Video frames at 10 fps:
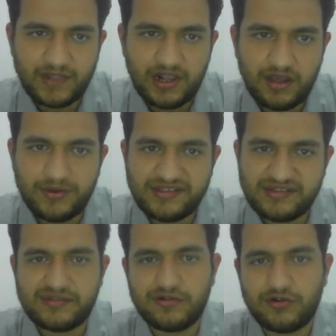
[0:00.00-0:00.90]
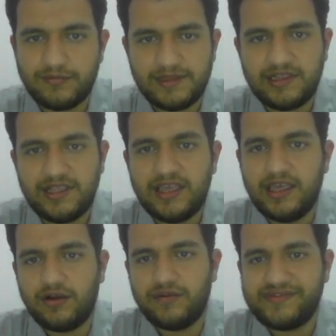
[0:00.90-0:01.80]
otherwise it's normal.
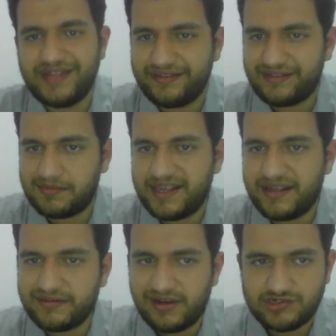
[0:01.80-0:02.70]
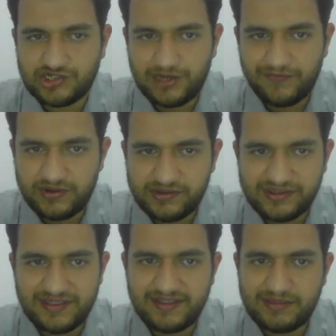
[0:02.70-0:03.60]
On physical exam, he has enlarged lymph nodes
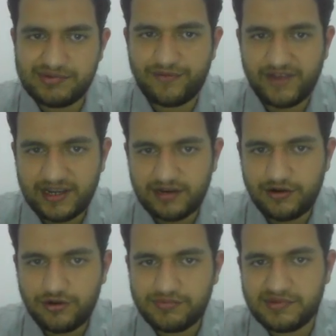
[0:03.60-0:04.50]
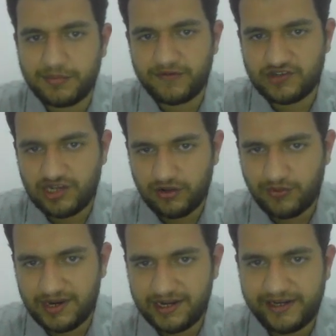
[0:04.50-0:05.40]
in the deep cervical group, superficial
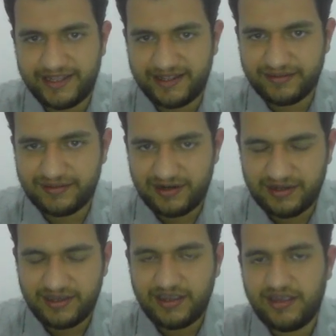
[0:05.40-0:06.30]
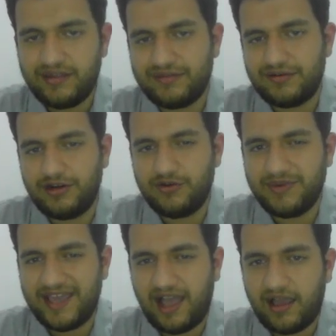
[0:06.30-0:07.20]
inguinal, and axillary. So here
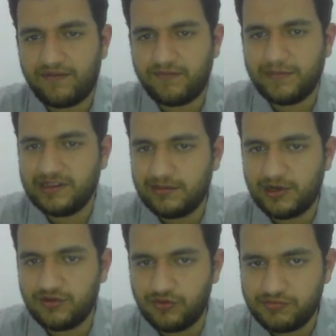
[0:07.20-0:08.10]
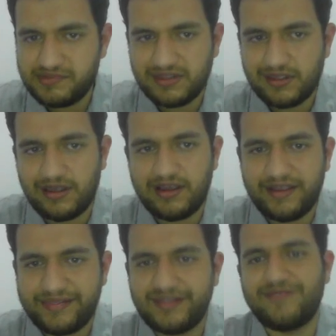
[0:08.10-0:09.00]
we have multiple groups.
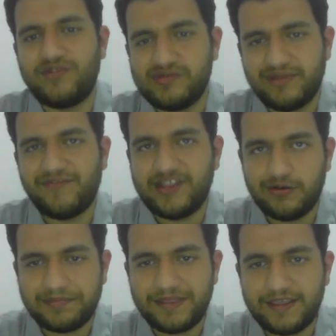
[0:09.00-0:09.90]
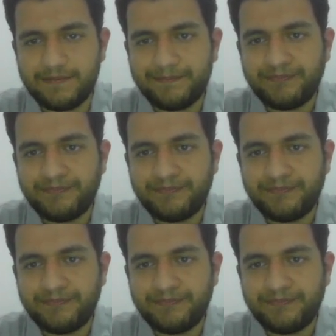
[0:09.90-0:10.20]
It's a diffuse lymphadenopathy.